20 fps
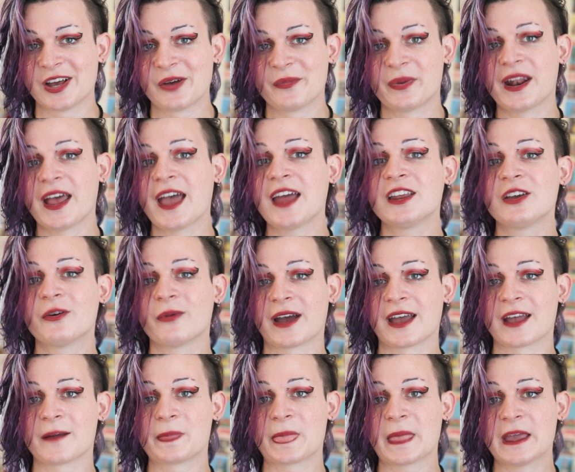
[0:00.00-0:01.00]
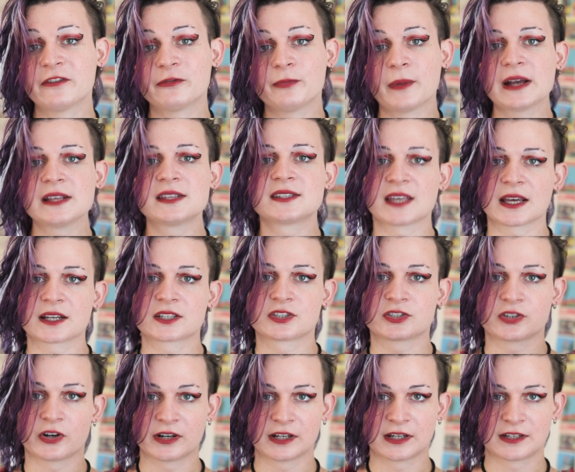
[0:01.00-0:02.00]
But anyway, if my sex
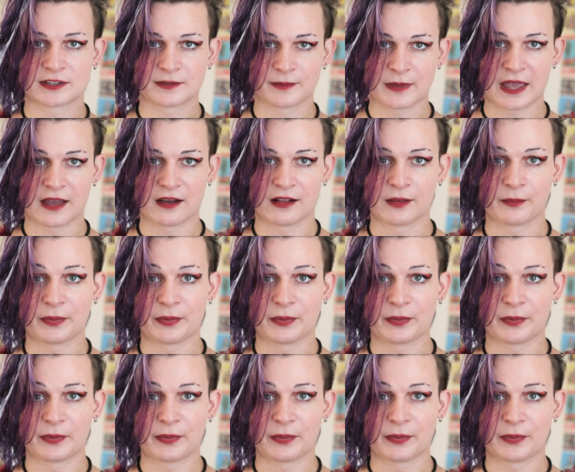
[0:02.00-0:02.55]
started as male